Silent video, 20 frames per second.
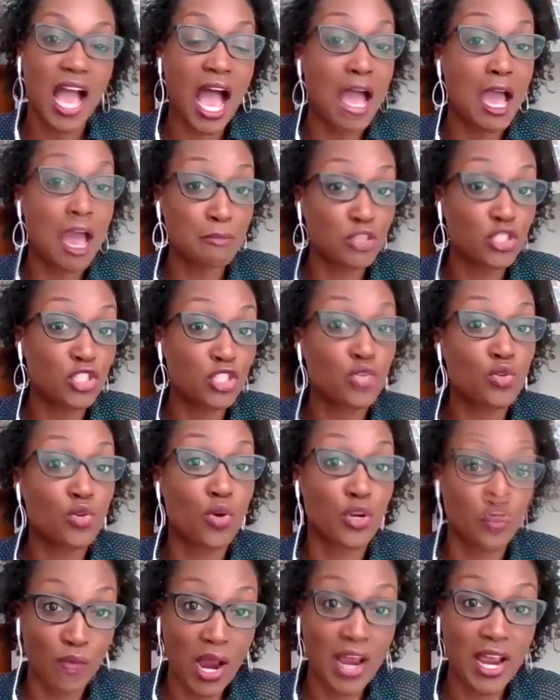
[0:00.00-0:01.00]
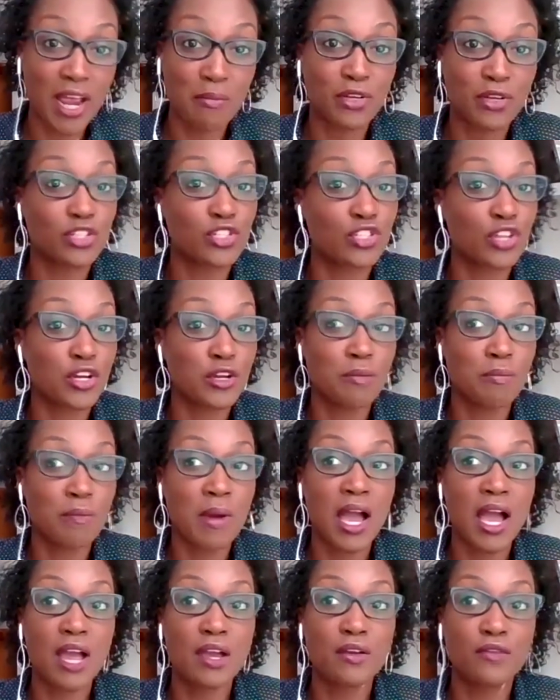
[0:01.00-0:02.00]
I'm just going to write. I'm going to turn
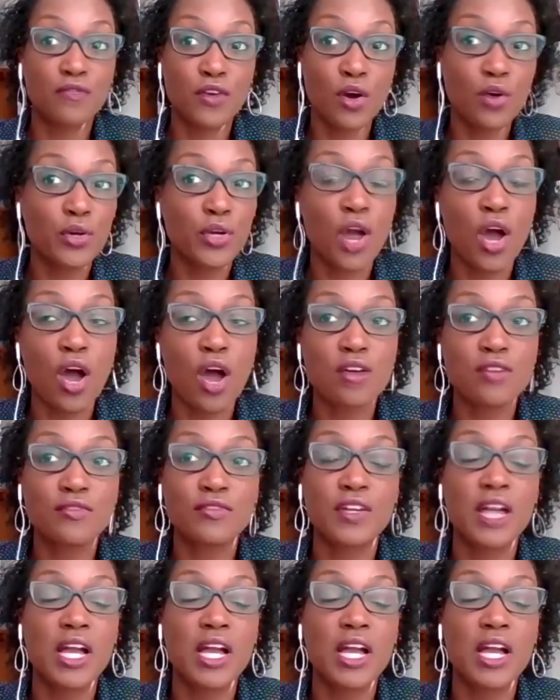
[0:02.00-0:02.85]
my phone off.